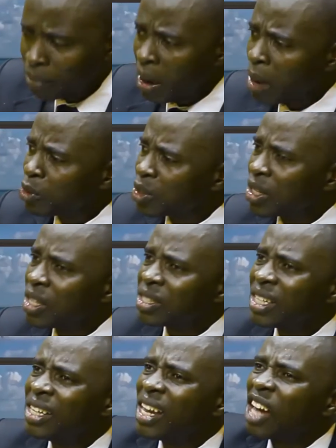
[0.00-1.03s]
Bible
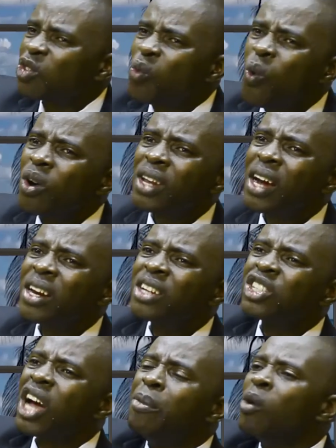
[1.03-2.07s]
says, he that watereth
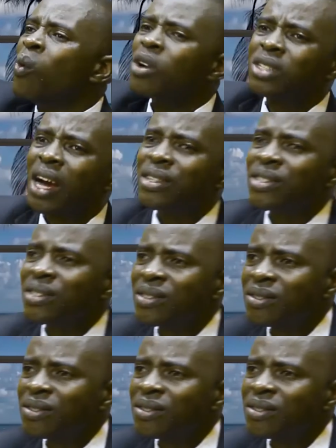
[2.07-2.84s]
shall be watered.